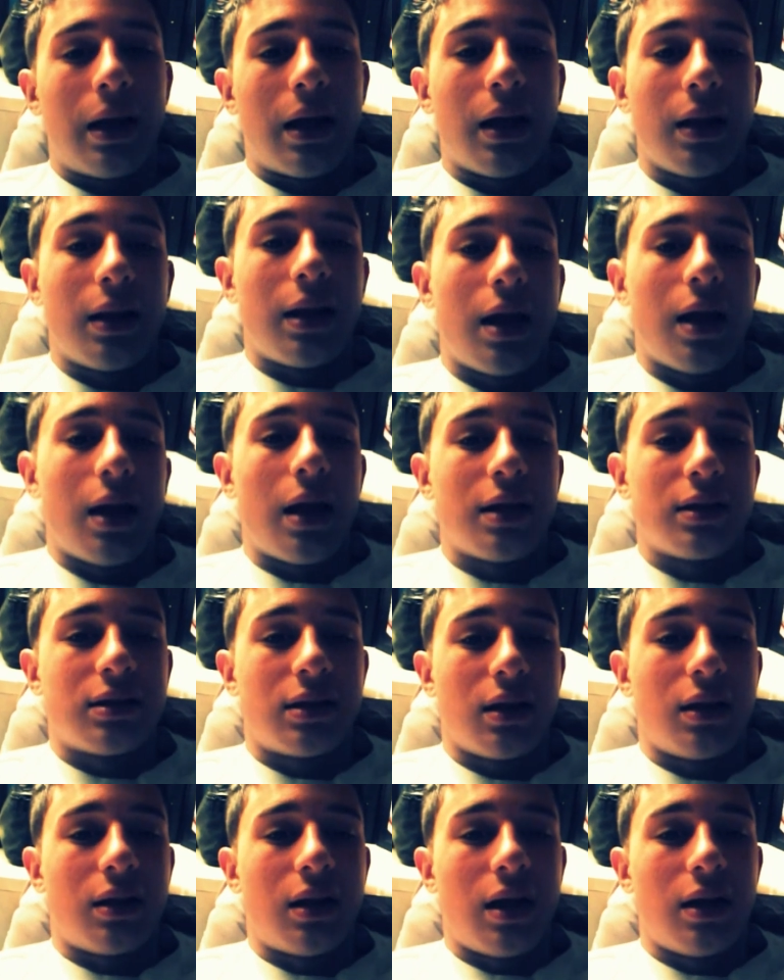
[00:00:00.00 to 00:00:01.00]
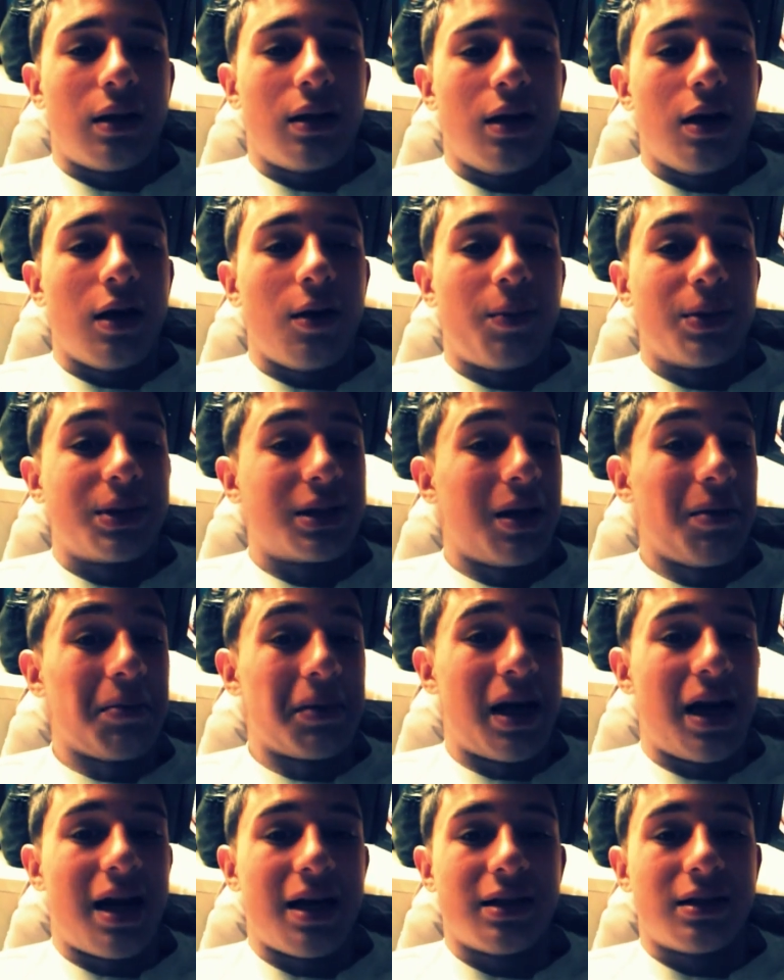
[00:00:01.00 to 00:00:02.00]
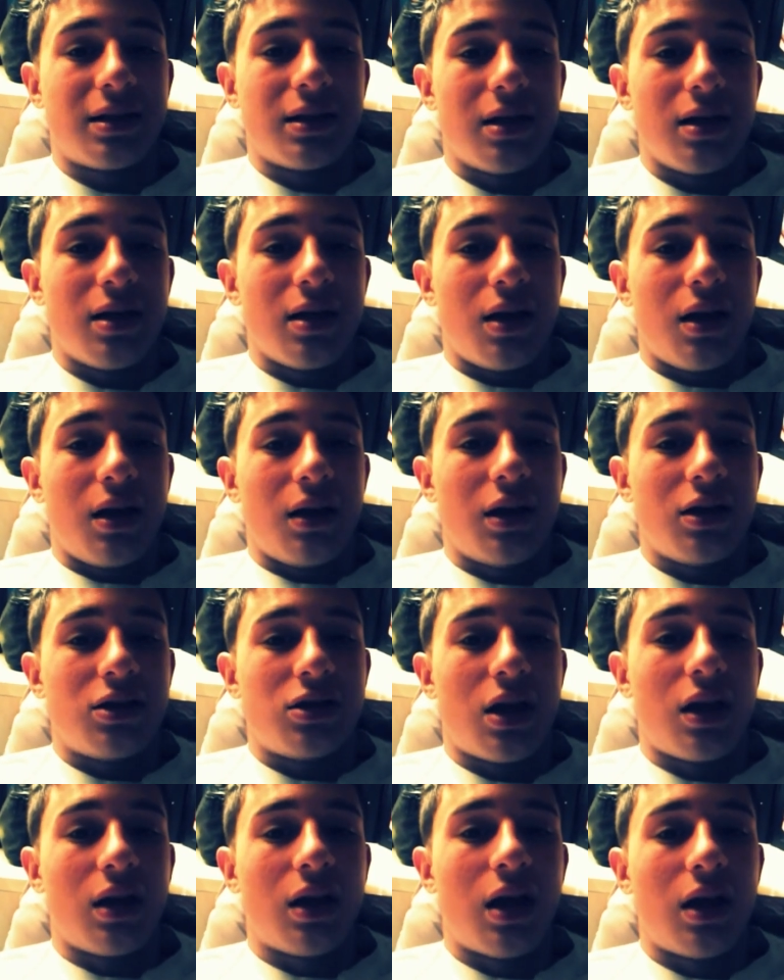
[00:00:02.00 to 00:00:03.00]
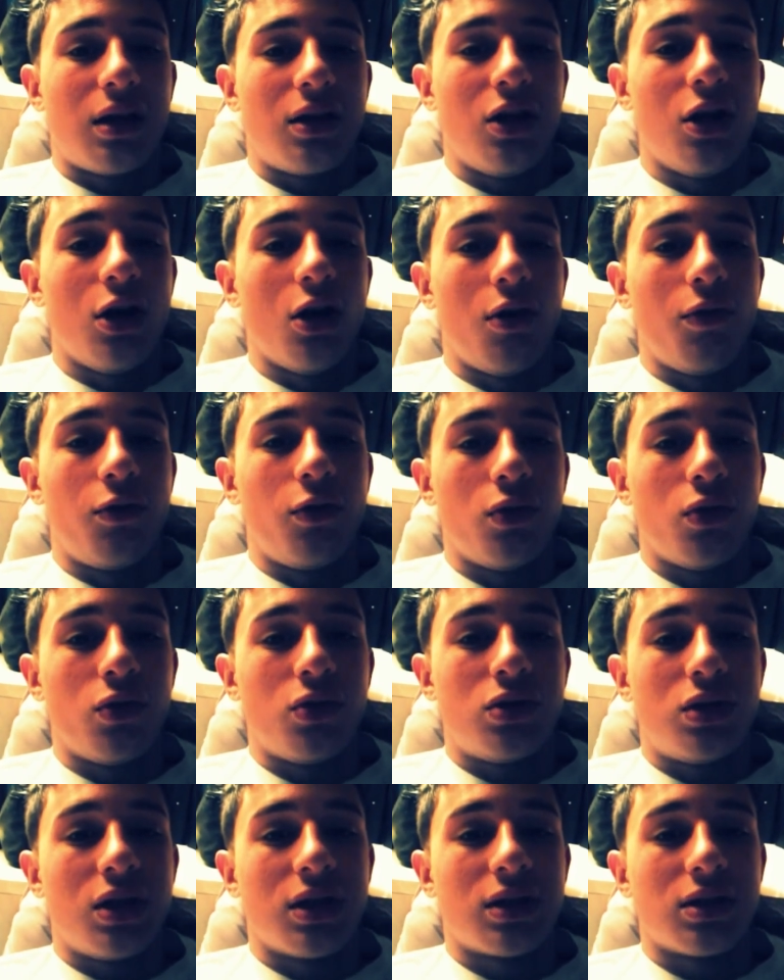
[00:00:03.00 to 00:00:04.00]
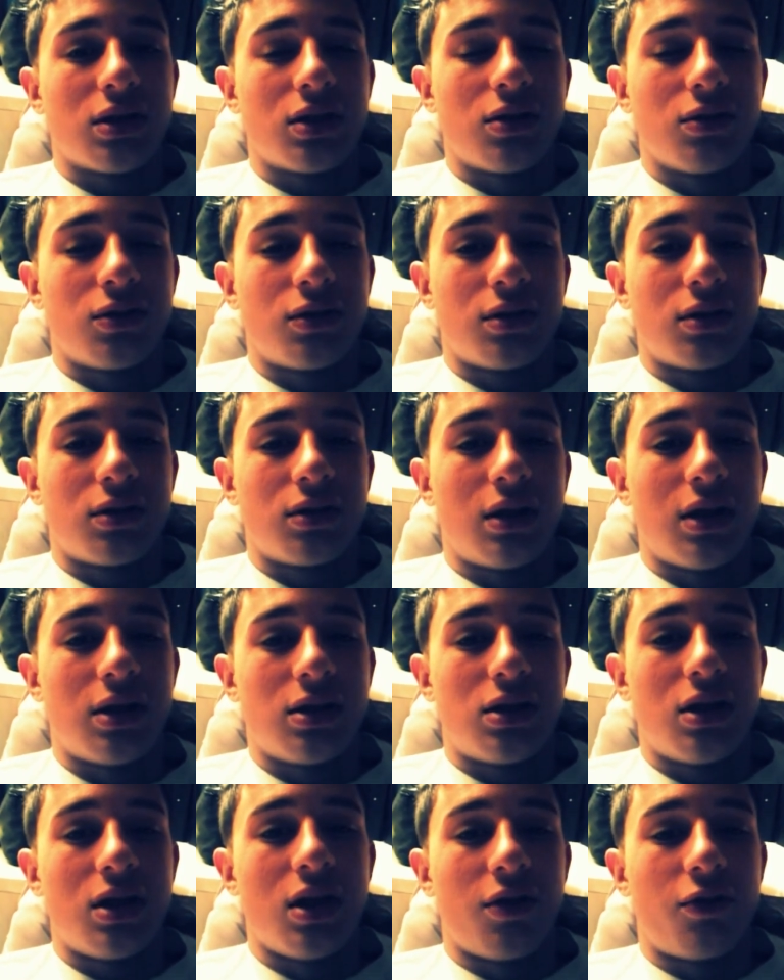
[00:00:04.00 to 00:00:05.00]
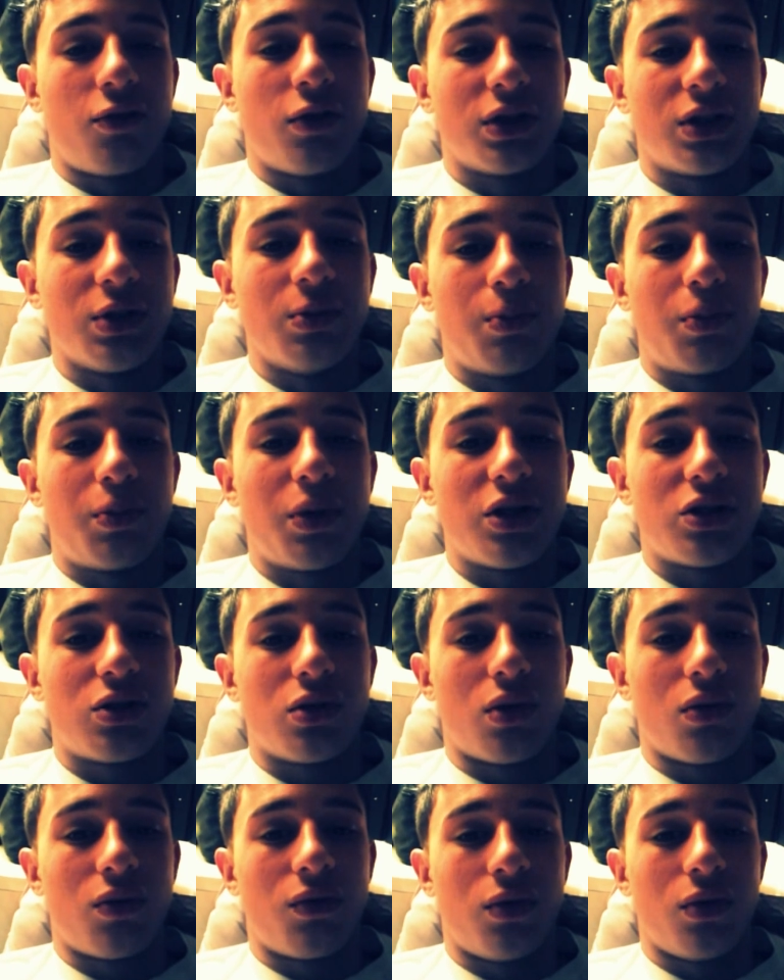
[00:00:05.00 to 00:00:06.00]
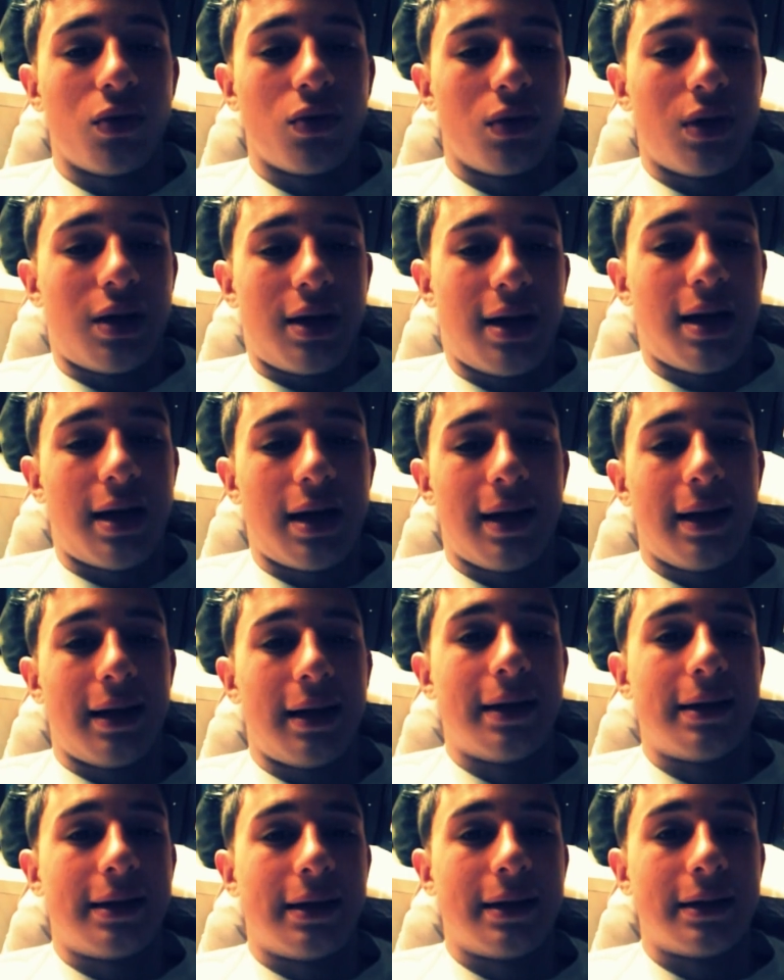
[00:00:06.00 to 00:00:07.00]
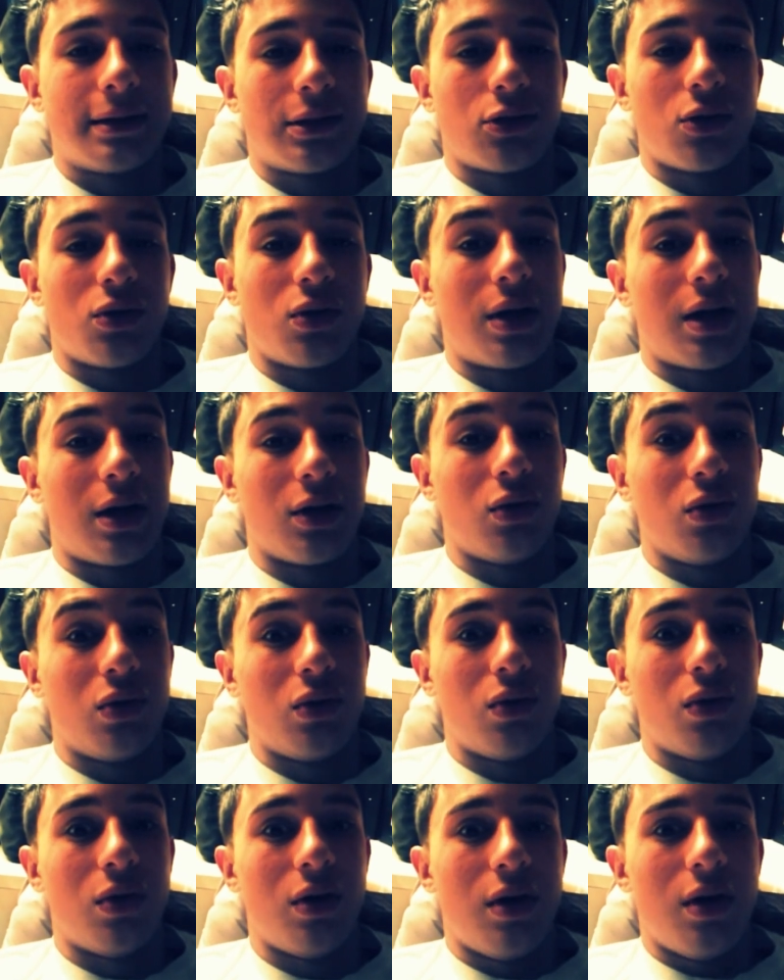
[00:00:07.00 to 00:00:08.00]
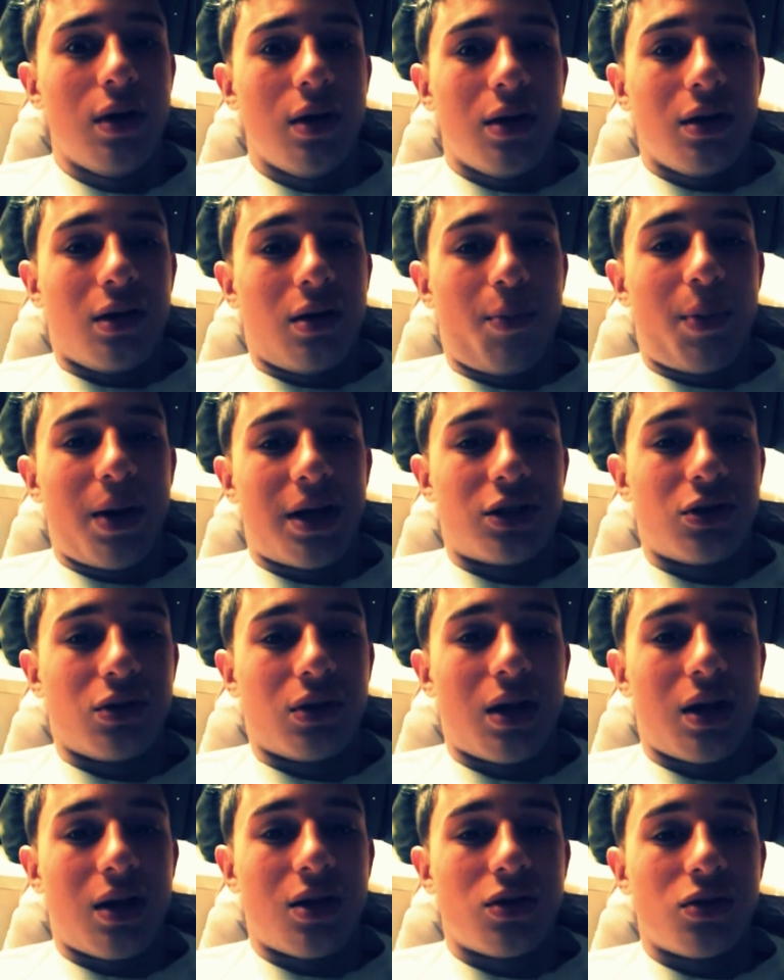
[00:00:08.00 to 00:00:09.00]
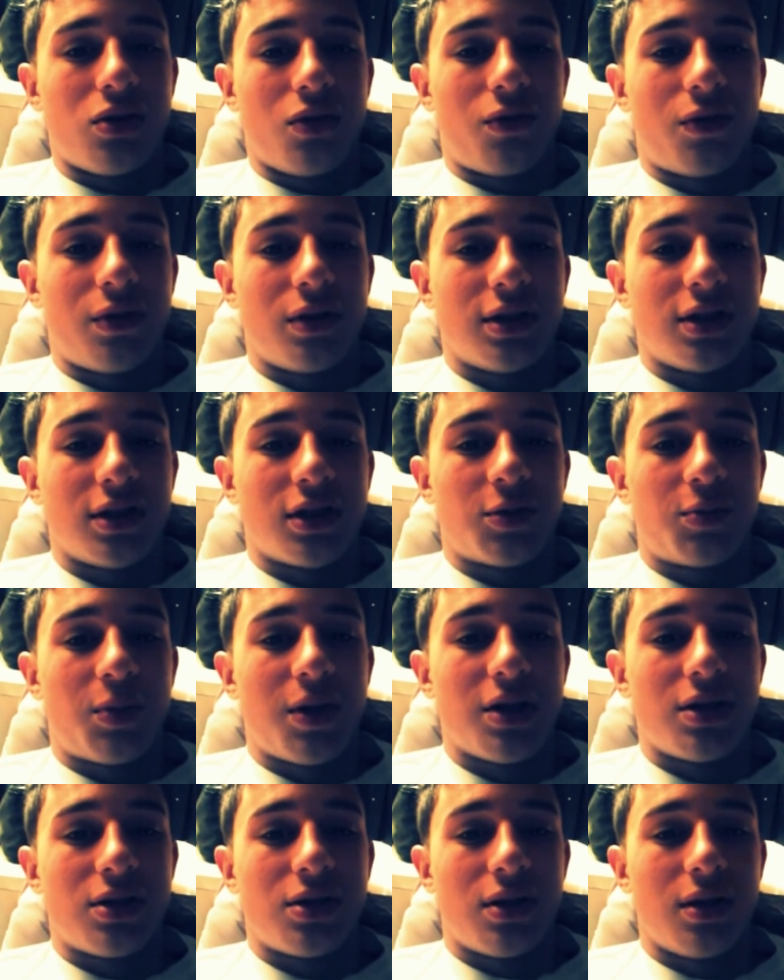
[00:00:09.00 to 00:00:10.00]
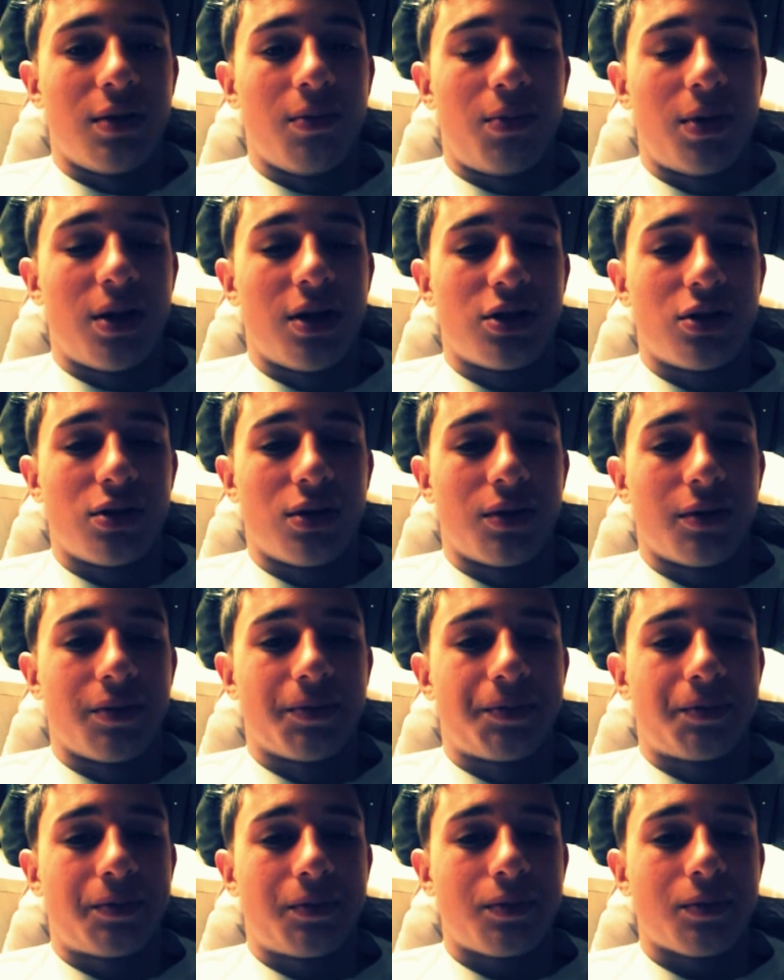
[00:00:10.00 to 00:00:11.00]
Like and then I said the idea. But some guys they said the idea of you just as to, they see the first impression of you. And uh, so you gotta do the best you can with your first expression impression.